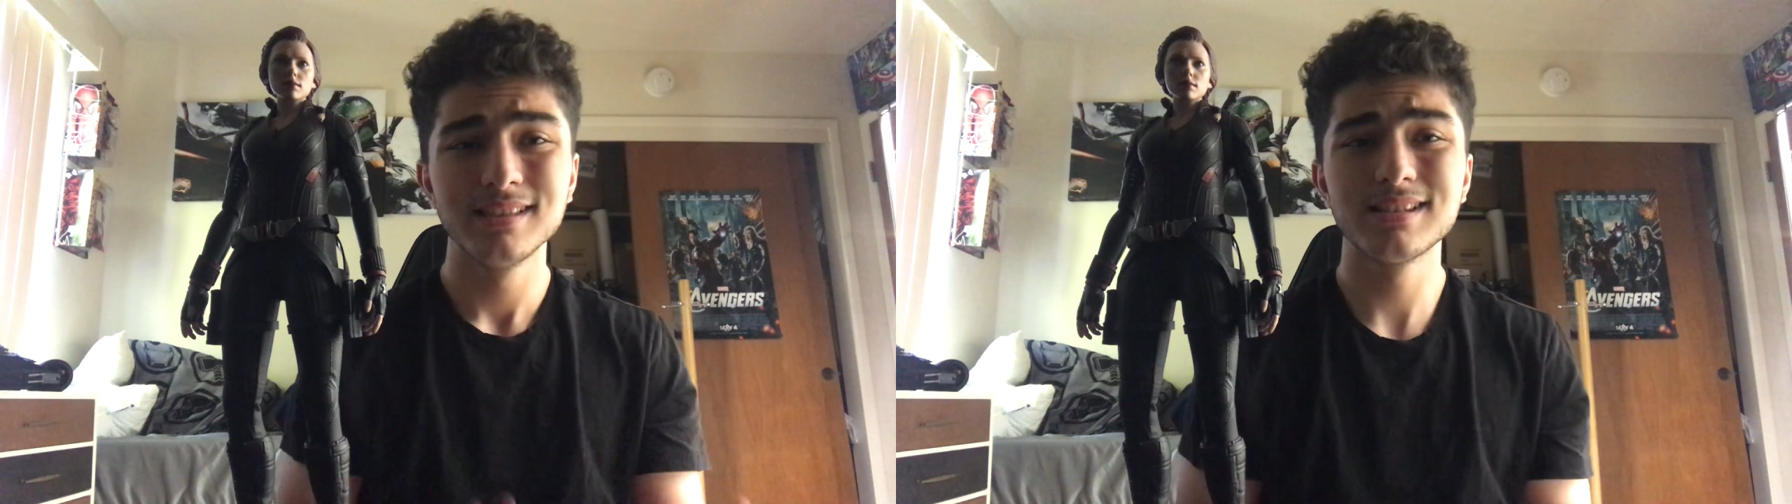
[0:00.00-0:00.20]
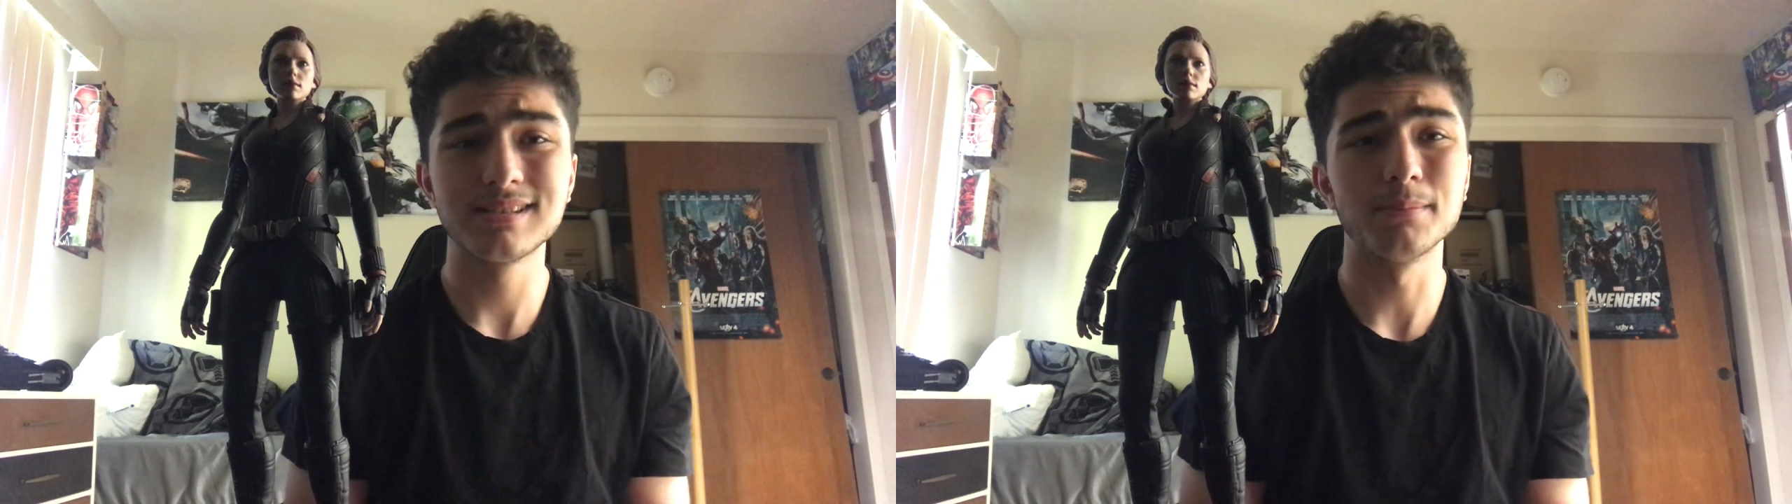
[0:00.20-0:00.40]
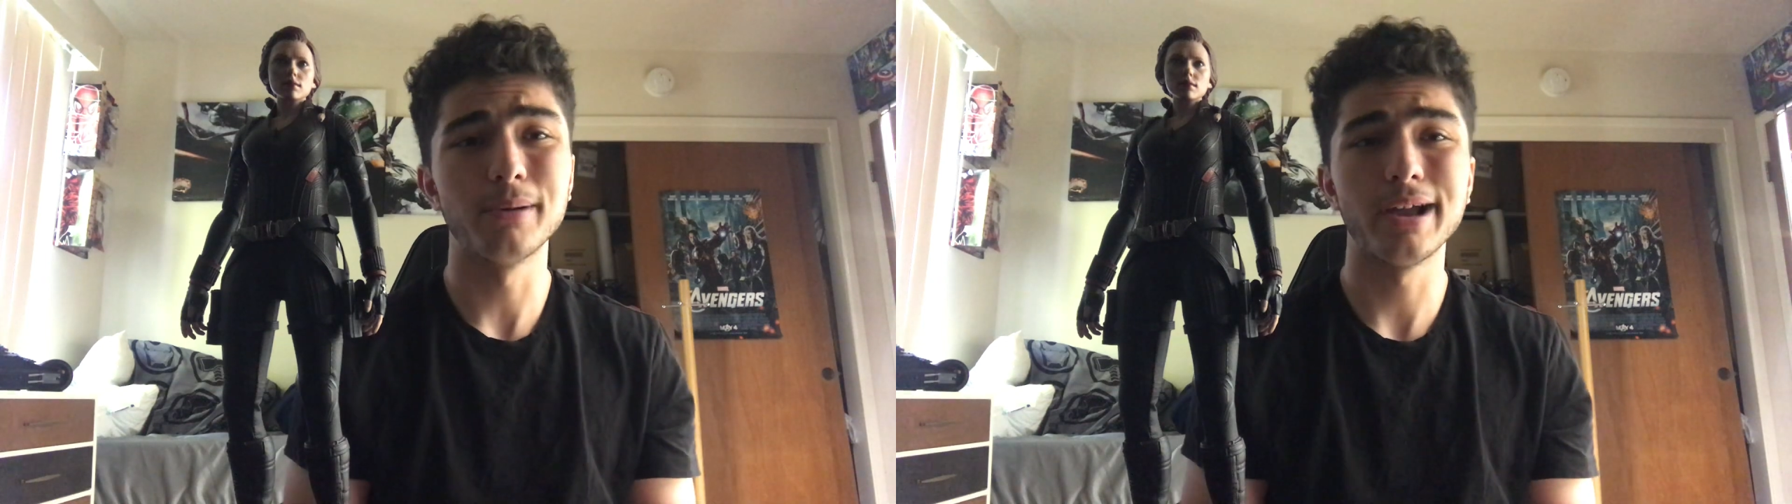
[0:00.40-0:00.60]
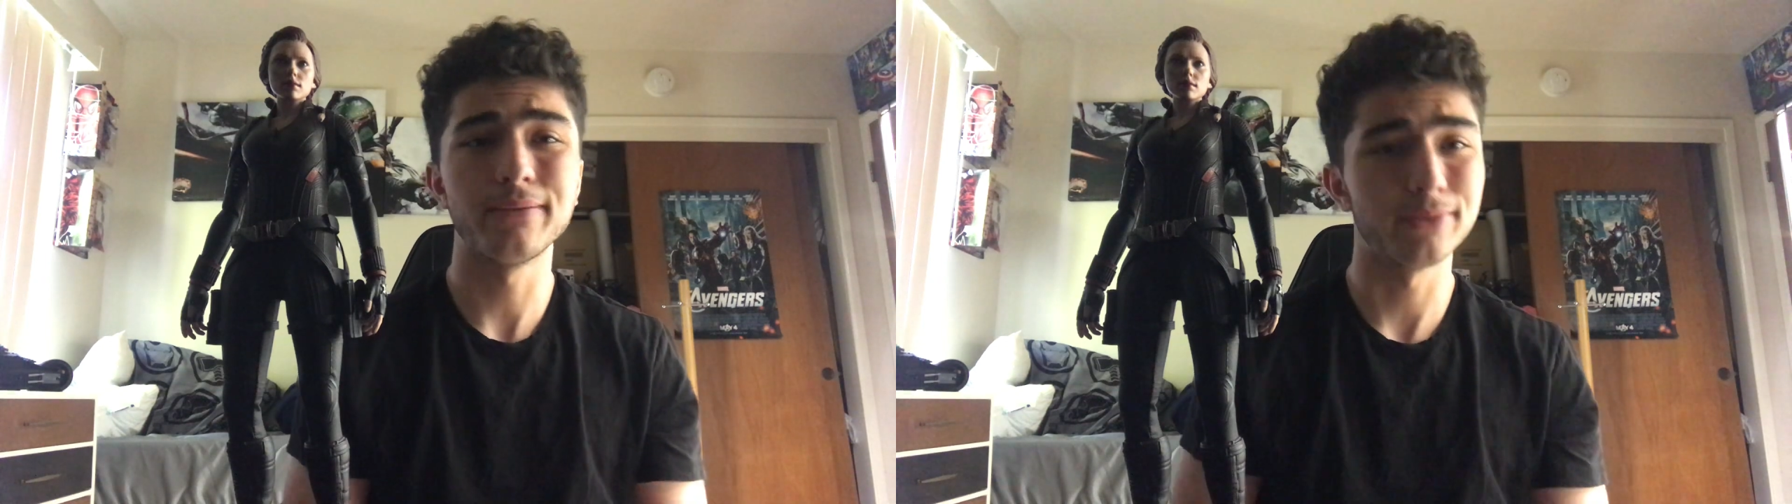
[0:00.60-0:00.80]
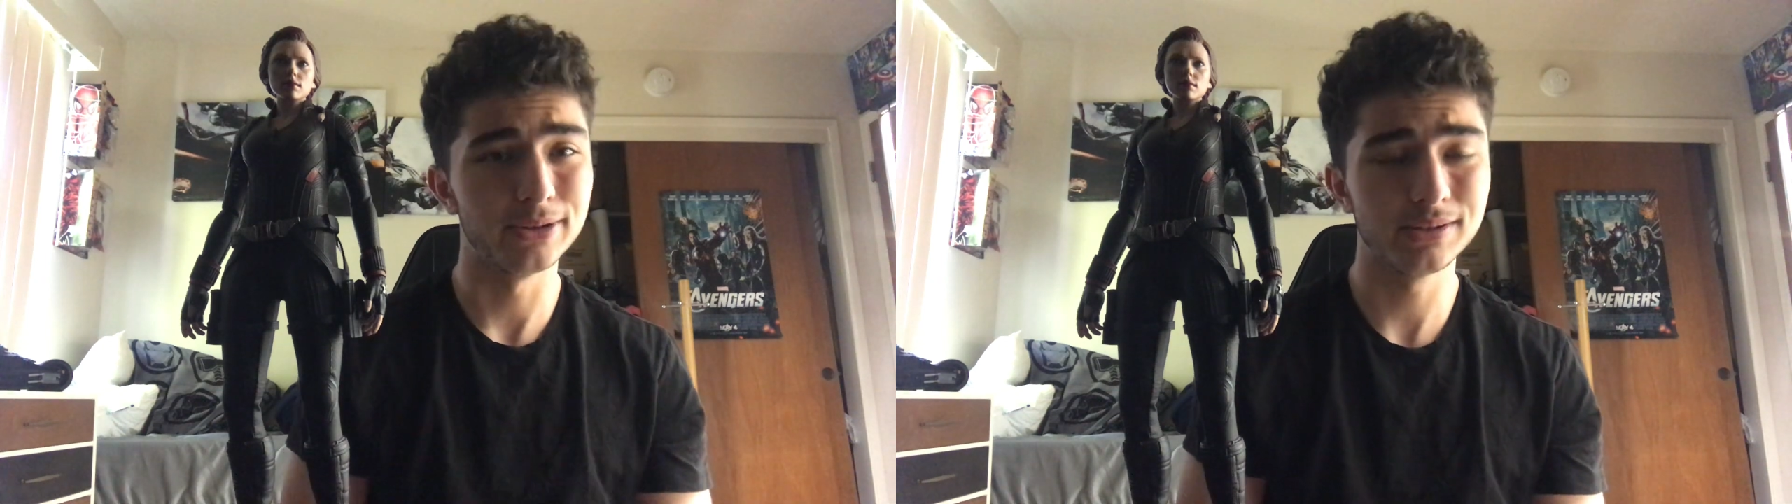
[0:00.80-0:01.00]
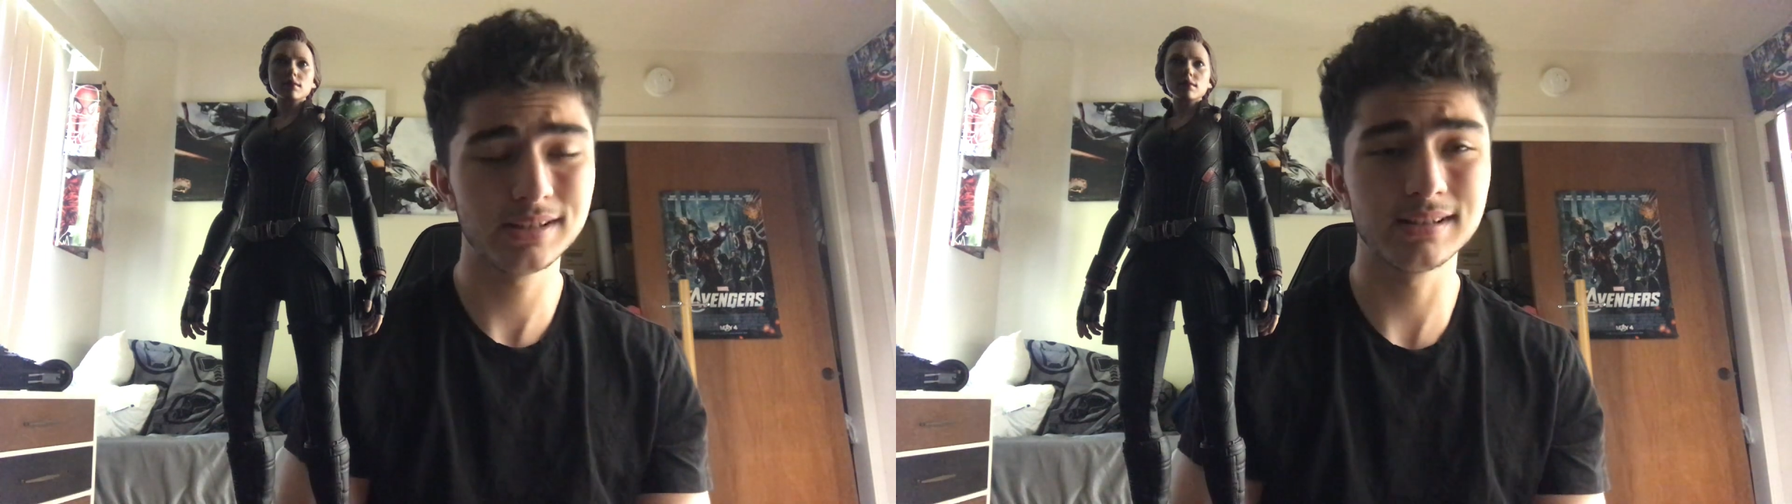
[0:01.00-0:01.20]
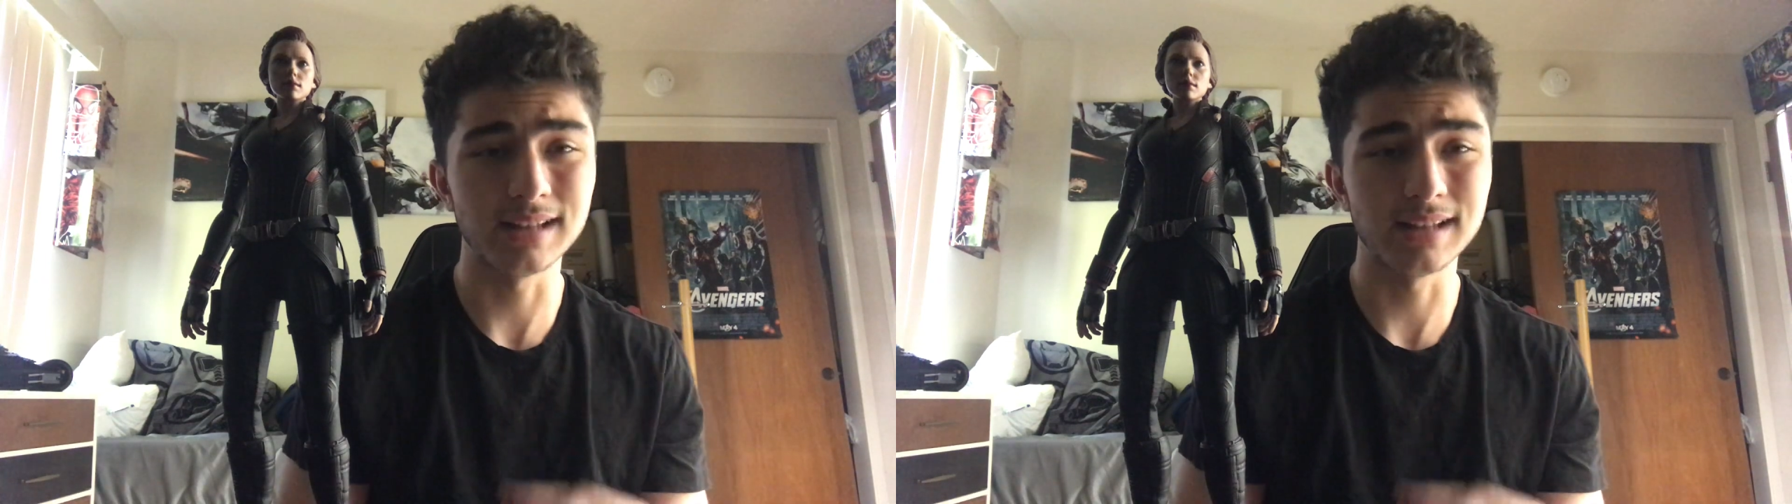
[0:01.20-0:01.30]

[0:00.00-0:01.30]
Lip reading: this is a buy for you. This